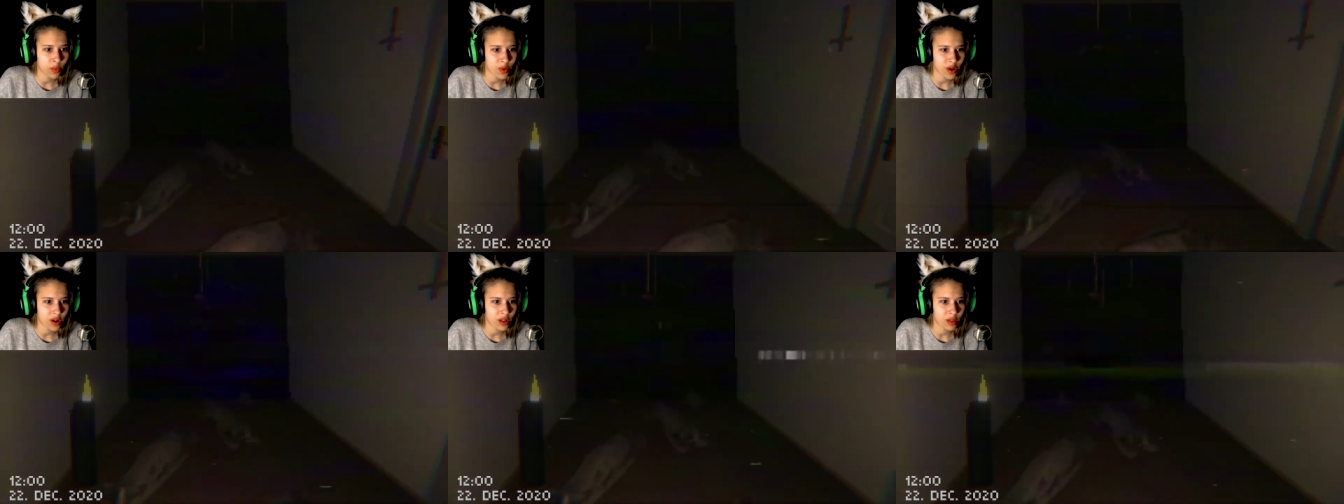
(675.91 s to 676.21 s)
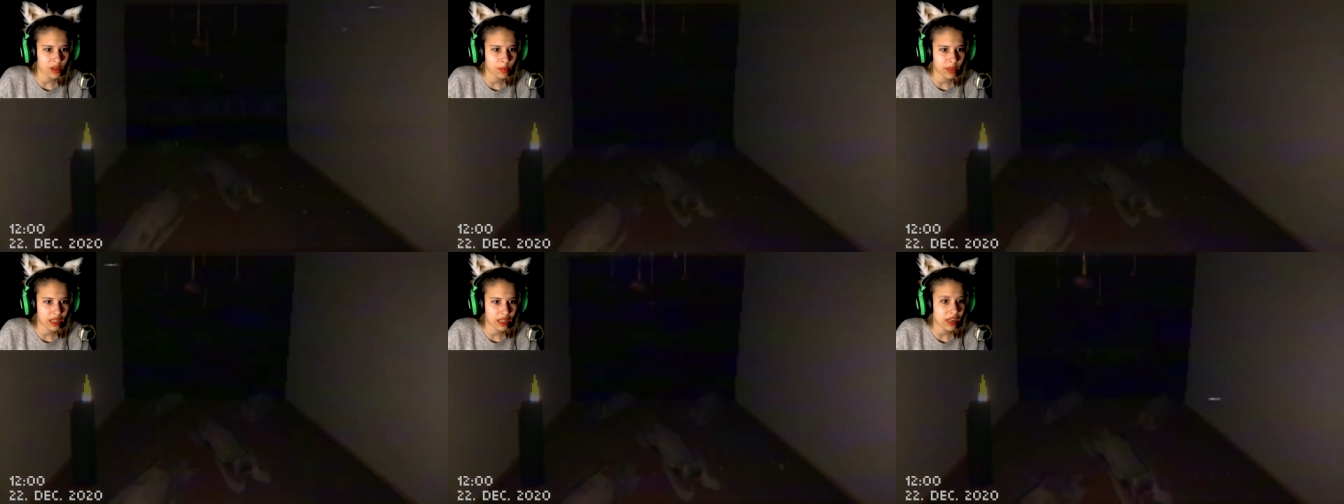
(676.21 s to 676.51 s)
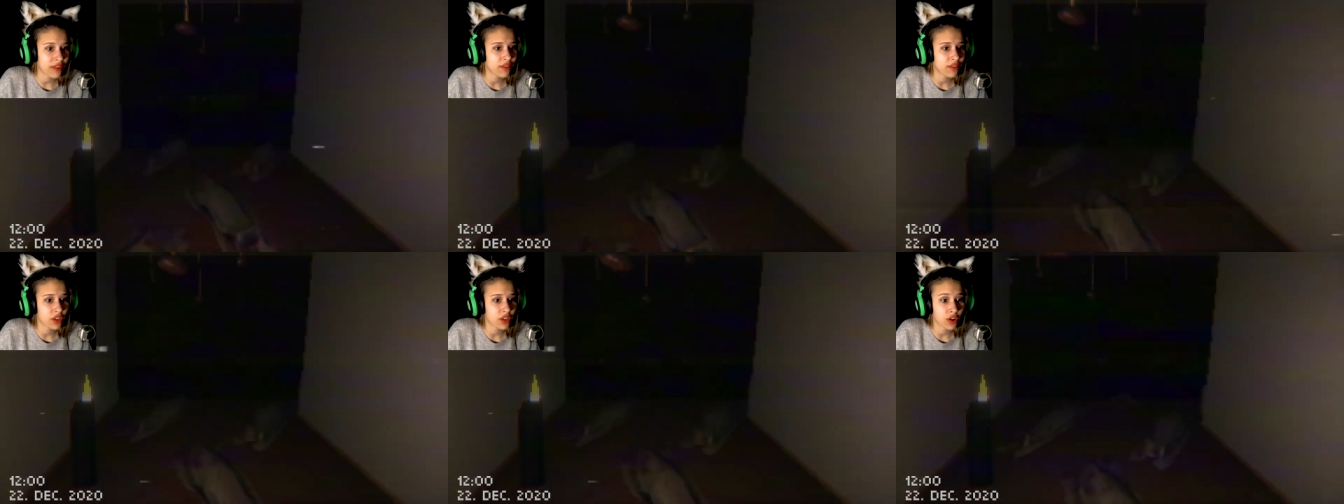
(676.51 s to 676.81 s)
but I
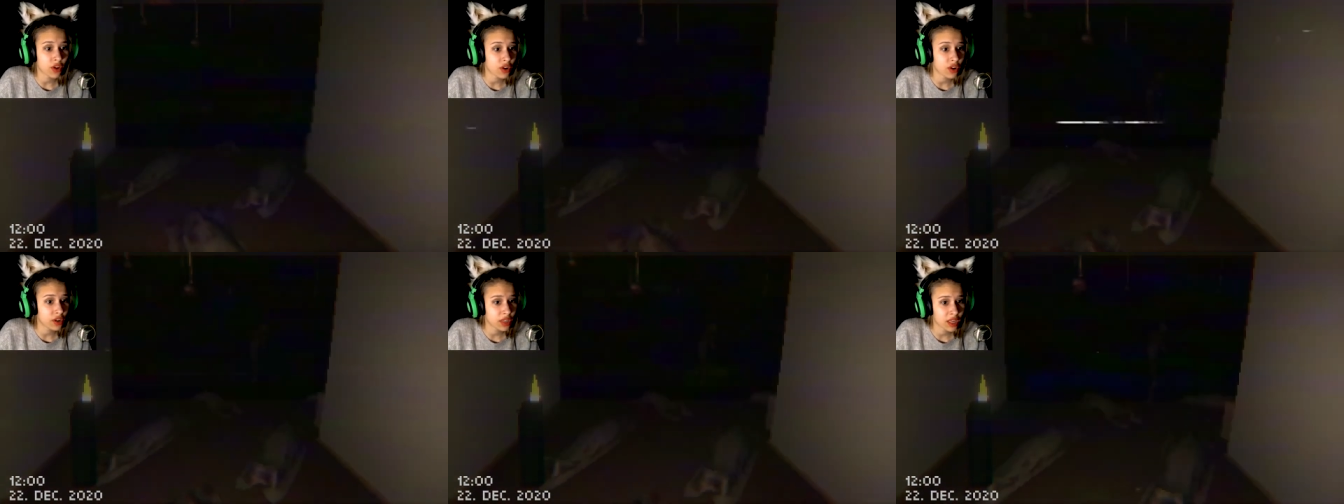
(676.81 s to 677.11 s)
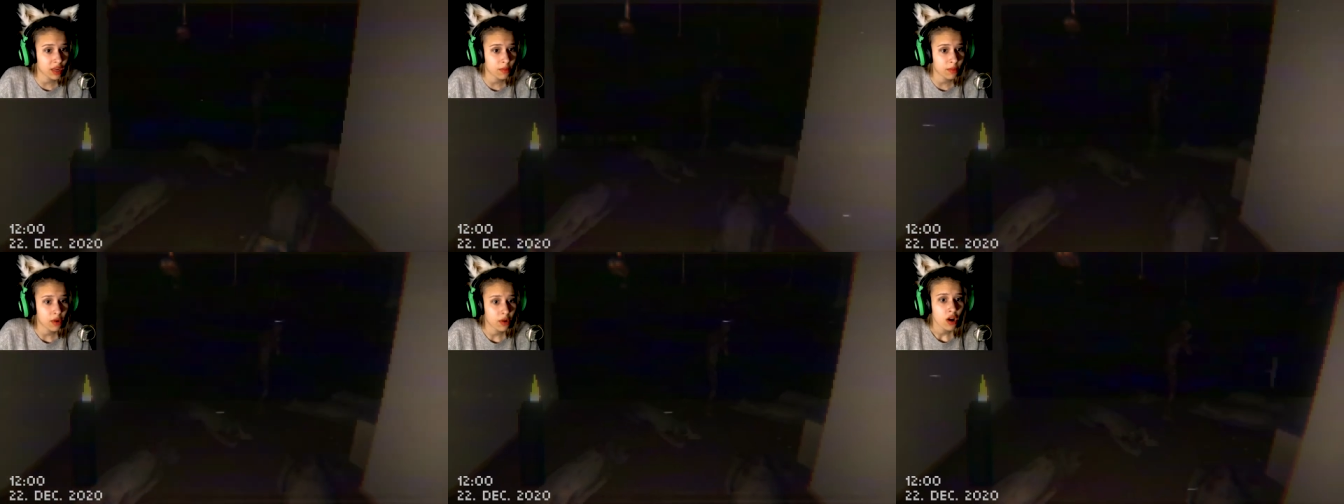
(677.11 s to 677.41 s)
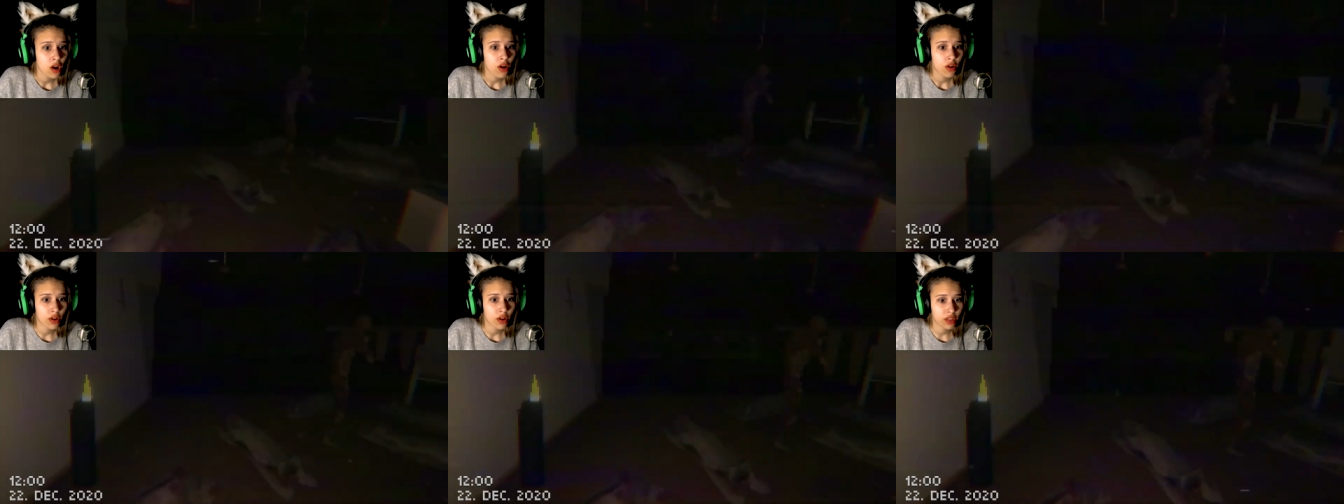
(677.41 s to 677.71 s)
haven't heard him
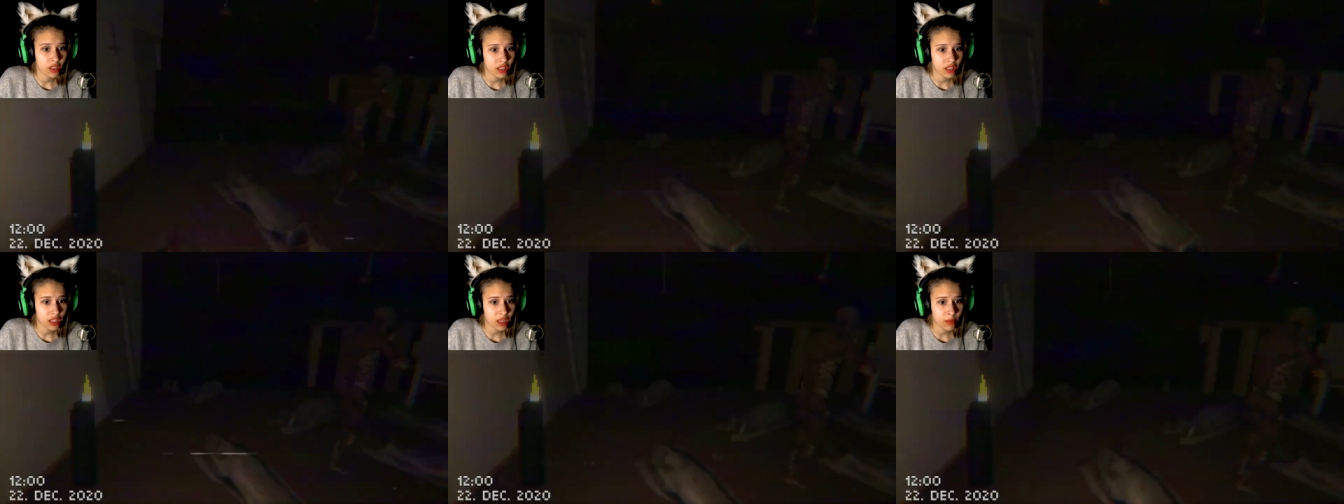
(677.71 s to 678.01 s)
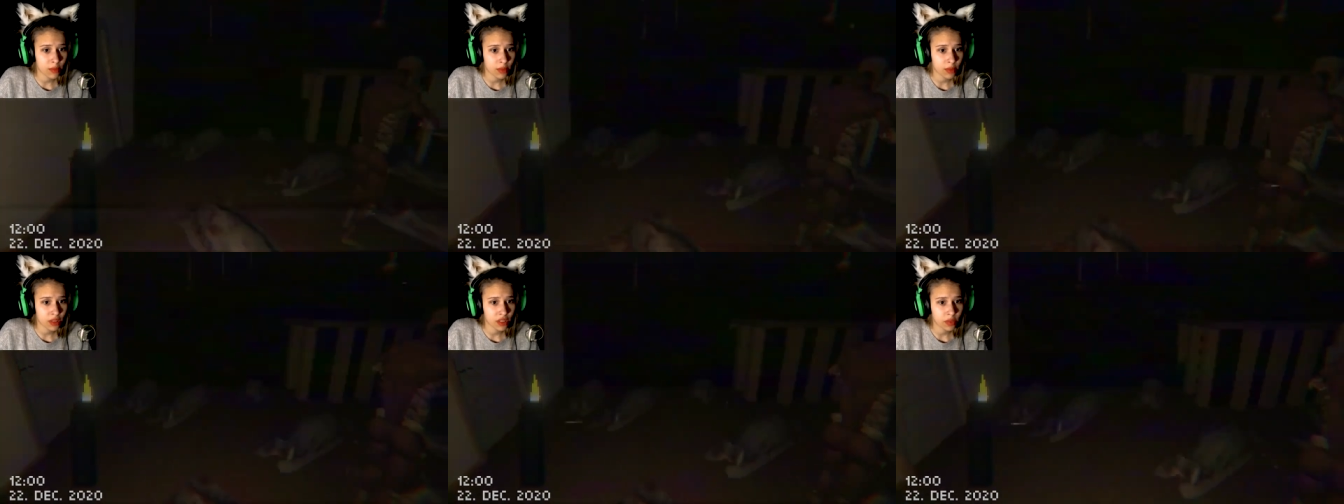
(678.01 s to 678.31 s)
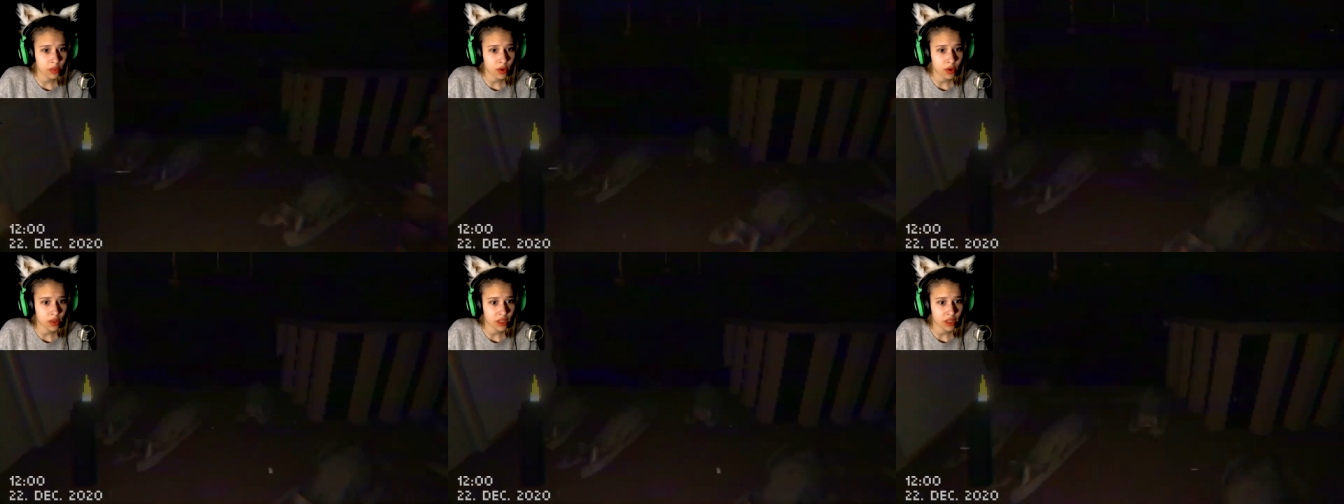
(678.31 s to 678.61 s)
or seen him in
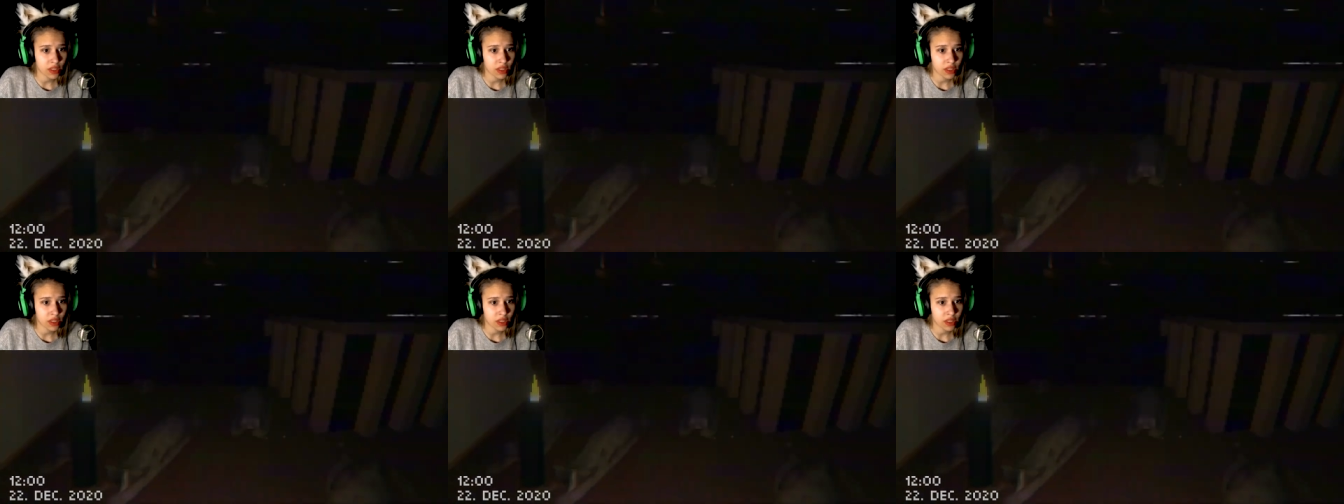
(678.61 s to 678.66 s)
this world.